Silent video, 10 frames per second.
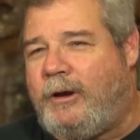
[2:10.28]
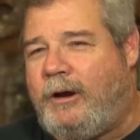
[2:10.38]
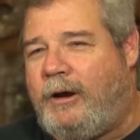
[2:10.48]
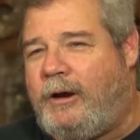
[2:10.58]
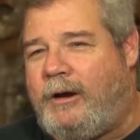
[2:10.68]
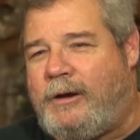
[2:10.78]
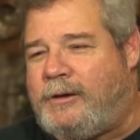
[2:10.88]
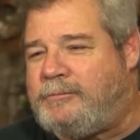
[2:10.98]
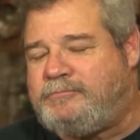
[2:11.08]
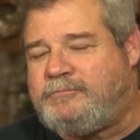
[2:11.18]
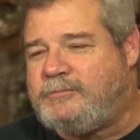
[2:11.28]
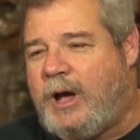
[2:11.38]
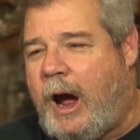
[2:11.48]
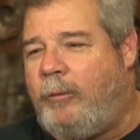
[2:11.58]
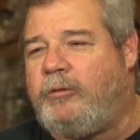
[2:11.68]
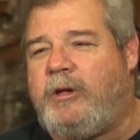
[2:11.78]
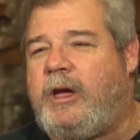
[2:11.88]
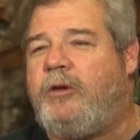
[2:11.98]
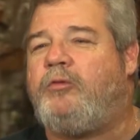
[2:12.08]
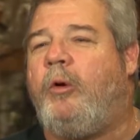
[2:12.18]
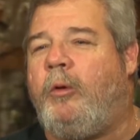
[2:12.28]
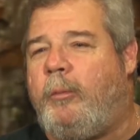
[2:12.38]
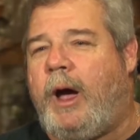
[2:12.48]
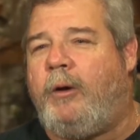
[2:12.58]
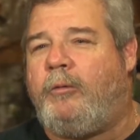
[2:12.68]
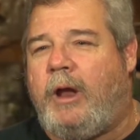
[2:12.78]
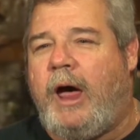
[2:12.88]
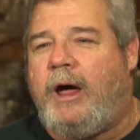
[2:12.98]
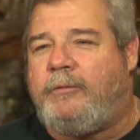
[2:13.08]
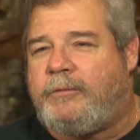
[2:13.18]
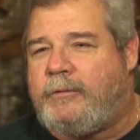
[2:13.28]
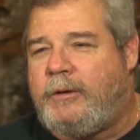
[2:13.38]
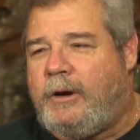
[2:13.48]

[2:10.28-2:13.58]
I was in control of my own life.